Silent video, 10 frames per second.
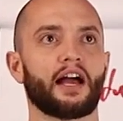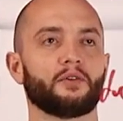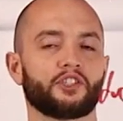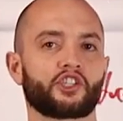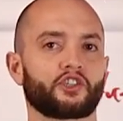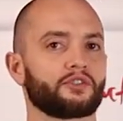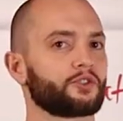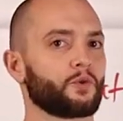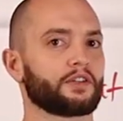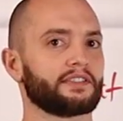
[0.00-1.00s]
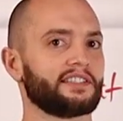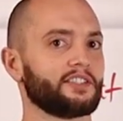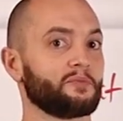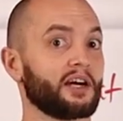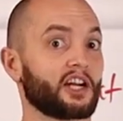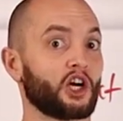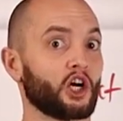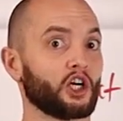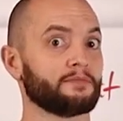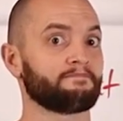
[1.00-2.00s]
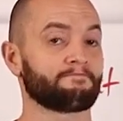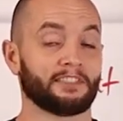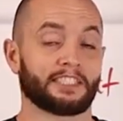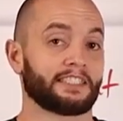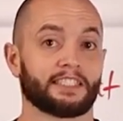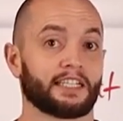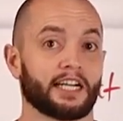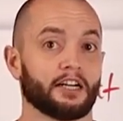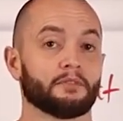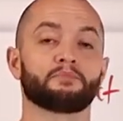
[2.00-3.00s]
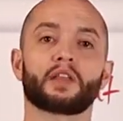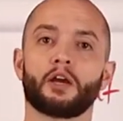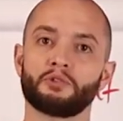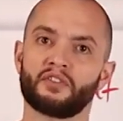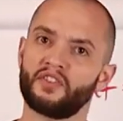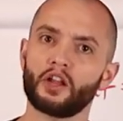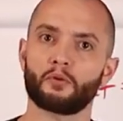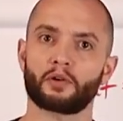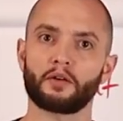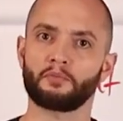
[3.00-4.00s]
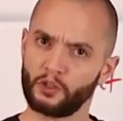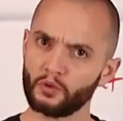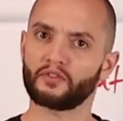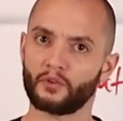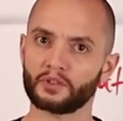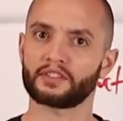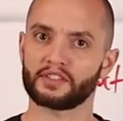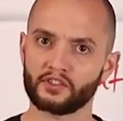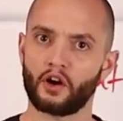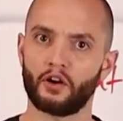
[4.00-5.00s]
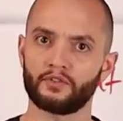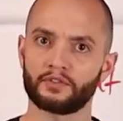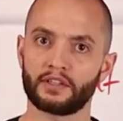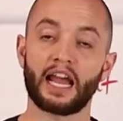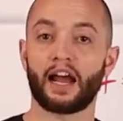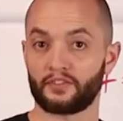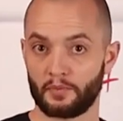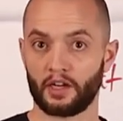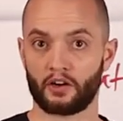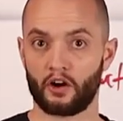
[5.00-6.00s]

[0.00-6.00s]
out how insurance worked until you bought a car. You just didn't care. It was a follow-up problem you were forced to solve after you bought a